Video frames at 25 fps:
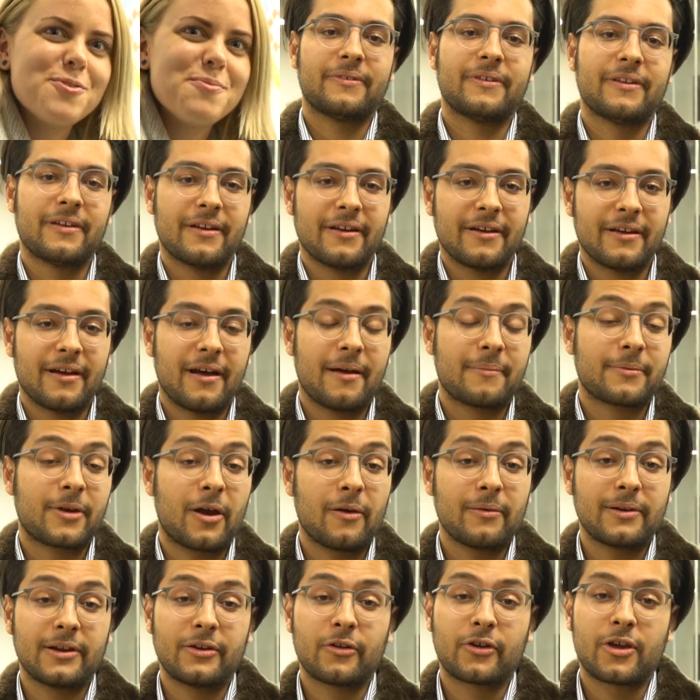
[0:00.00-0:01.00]
I'm
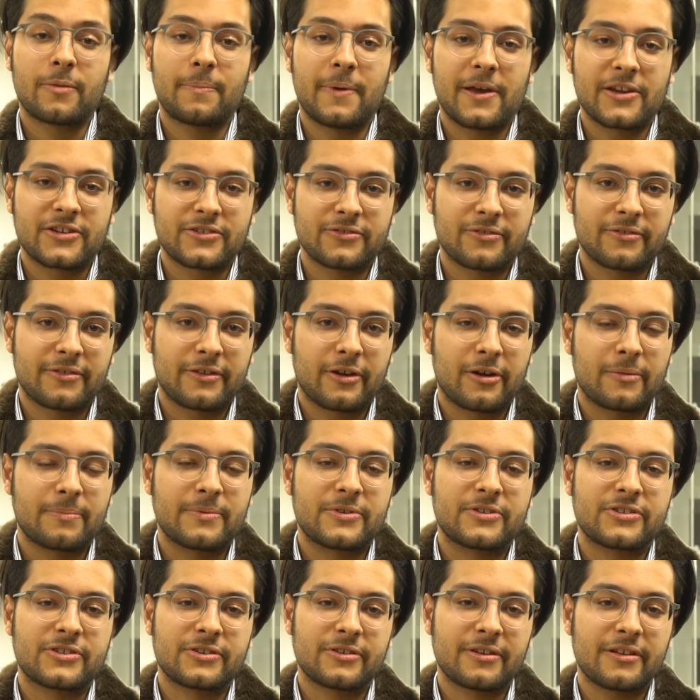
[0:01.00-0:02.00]
currently an occupational therapy
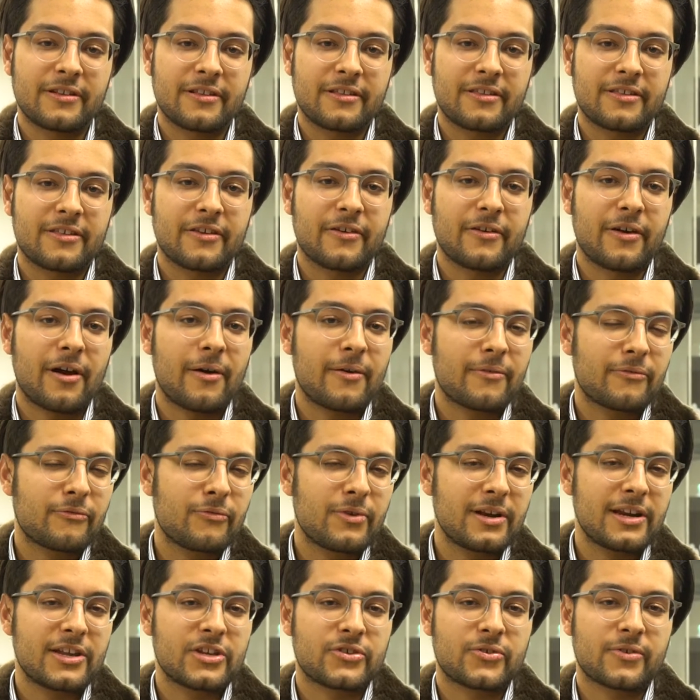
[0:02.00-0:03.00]
student, so I was
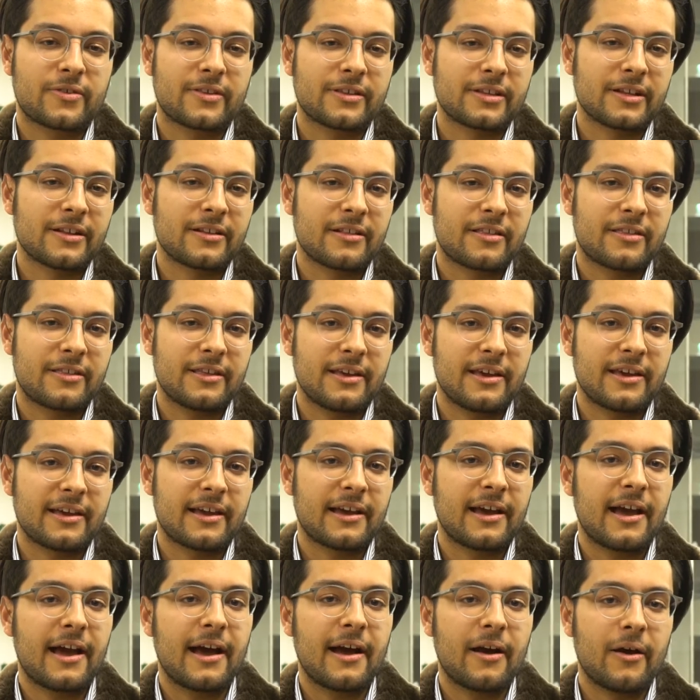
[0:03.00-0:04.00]
really interested in seeing
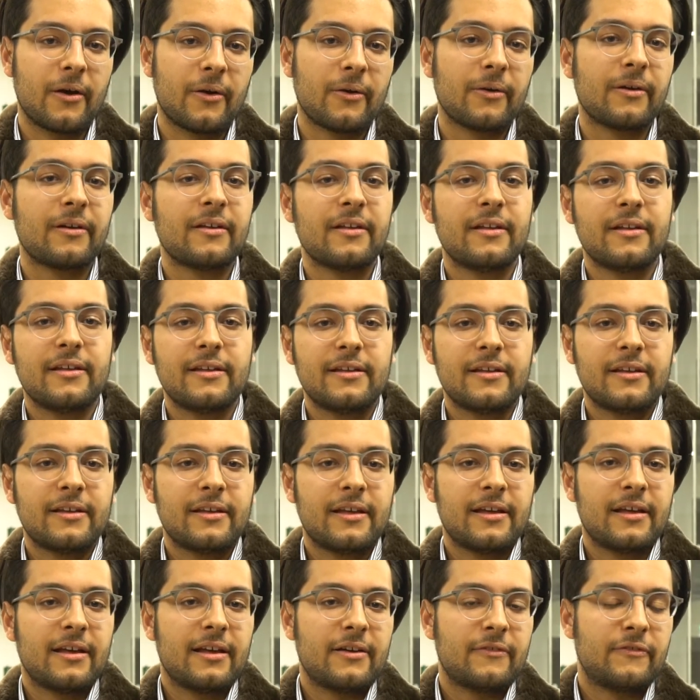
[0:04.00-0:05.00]
how
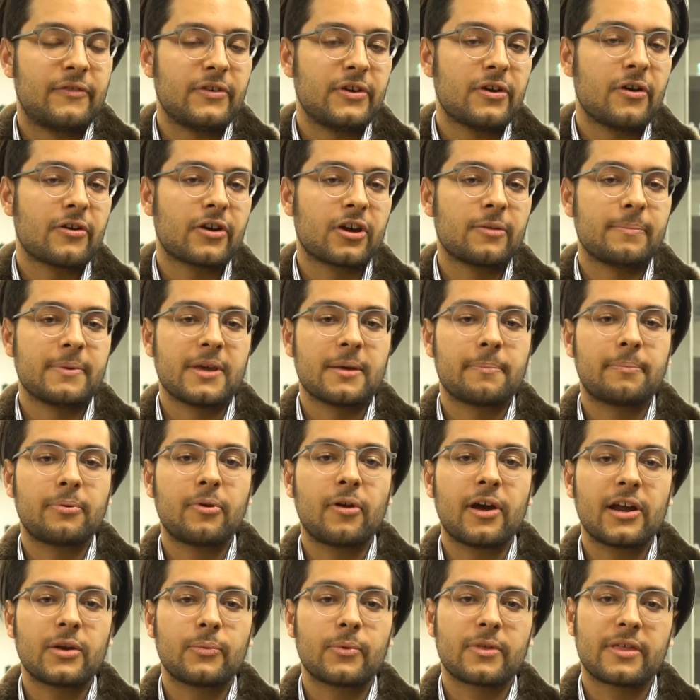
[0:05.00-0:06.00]
VR could be
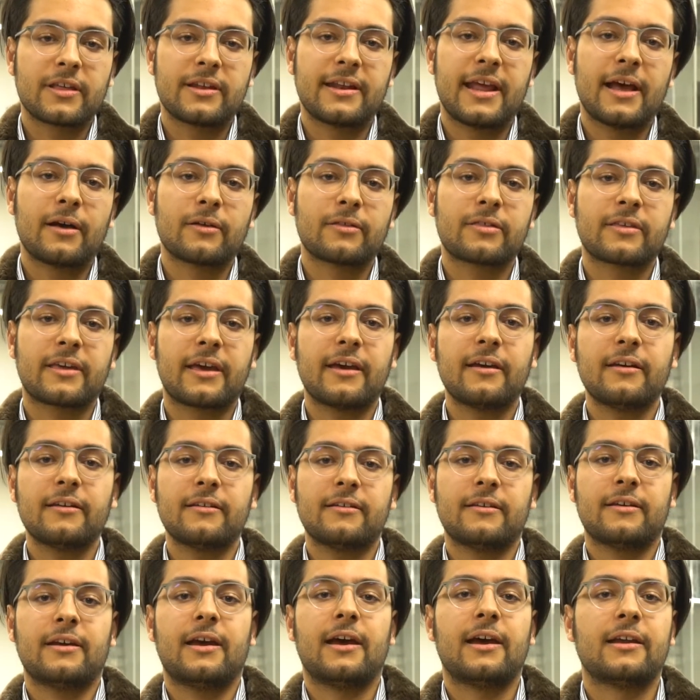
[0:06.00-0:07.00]
applied within healthcare,
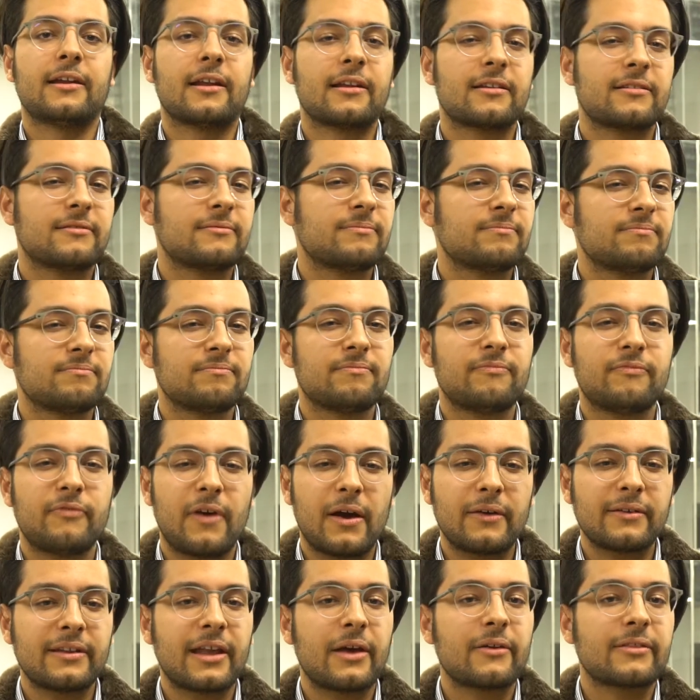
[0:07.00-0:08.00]
and I
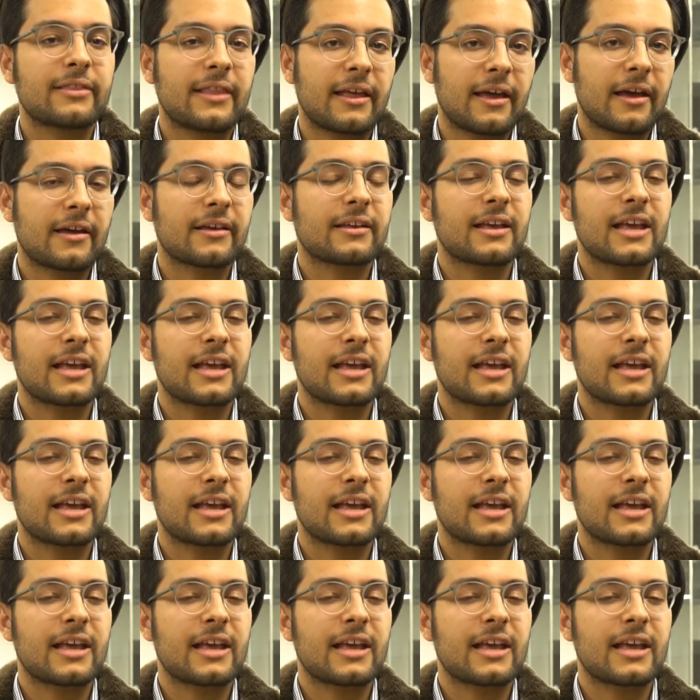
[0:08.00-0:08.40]
found out that